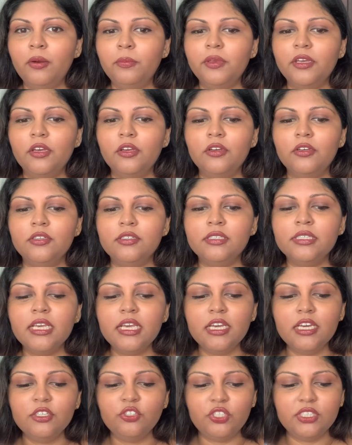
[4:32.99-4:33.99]
because
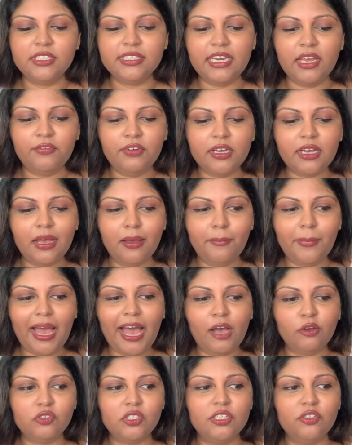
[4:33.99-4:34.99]
she's never come
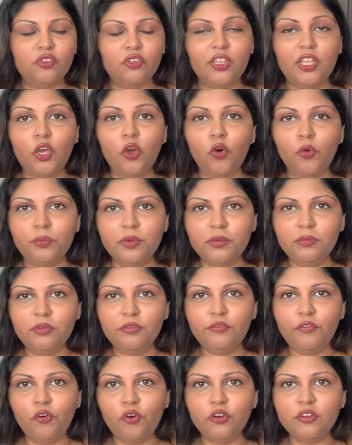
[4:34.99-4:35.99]
out into the open
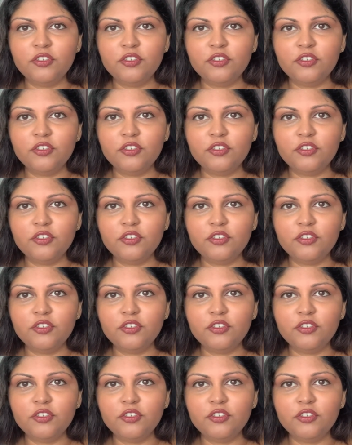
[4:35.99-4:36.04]
before,